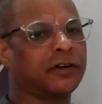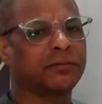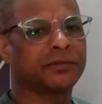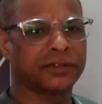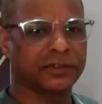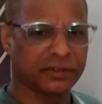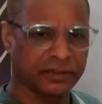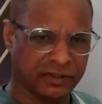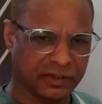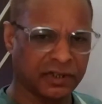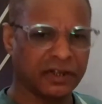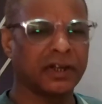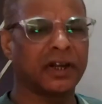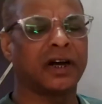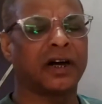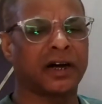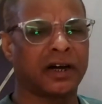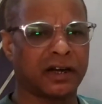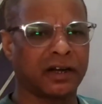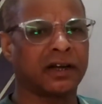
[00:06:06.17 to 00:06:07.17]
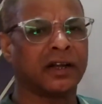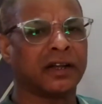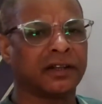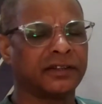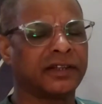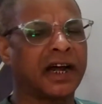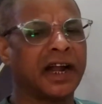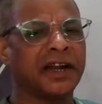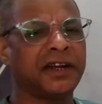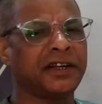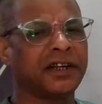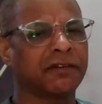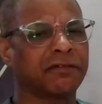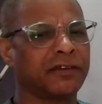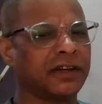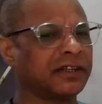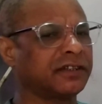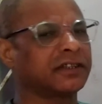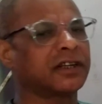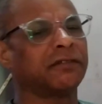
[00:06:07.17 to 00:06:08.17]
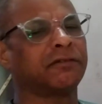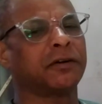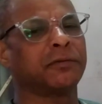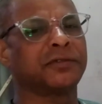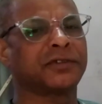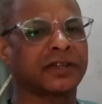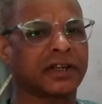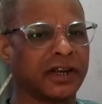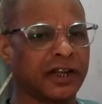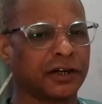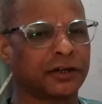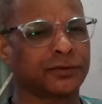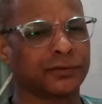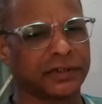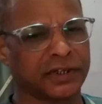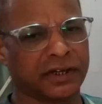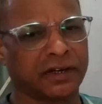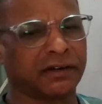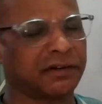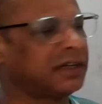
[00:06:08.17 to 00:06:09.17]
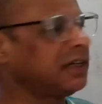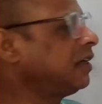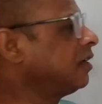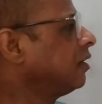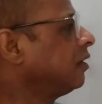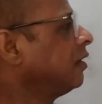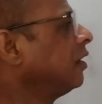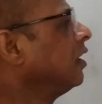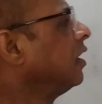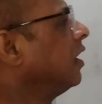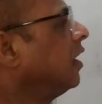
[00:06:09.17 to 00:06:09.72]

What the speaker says: verb, the idea of lexical verb is clear to the reader.